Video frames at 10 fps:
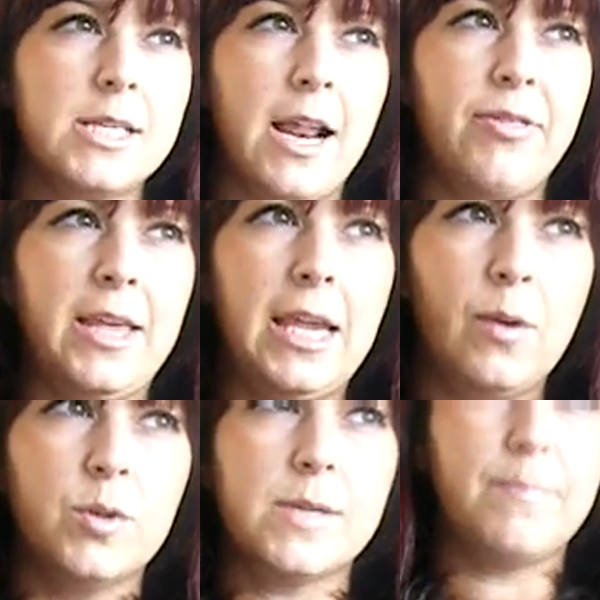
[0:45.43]
and I think it
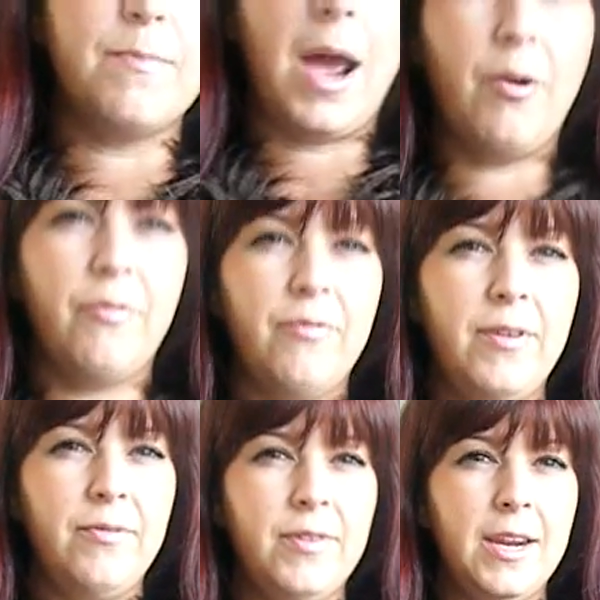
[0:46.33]
was about
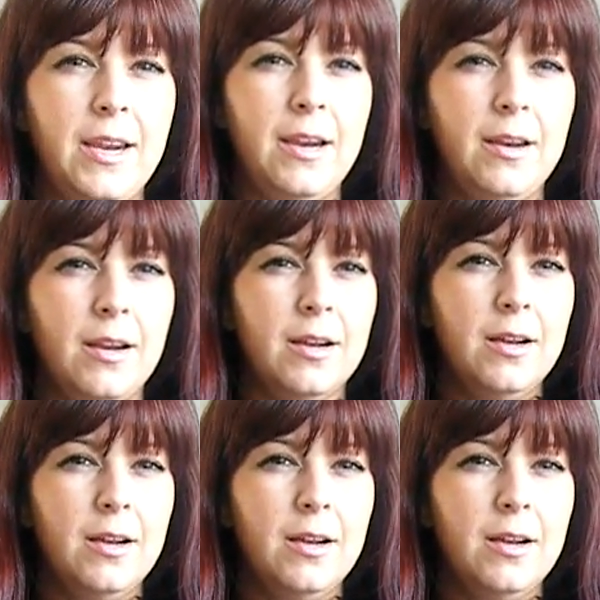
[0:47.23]
18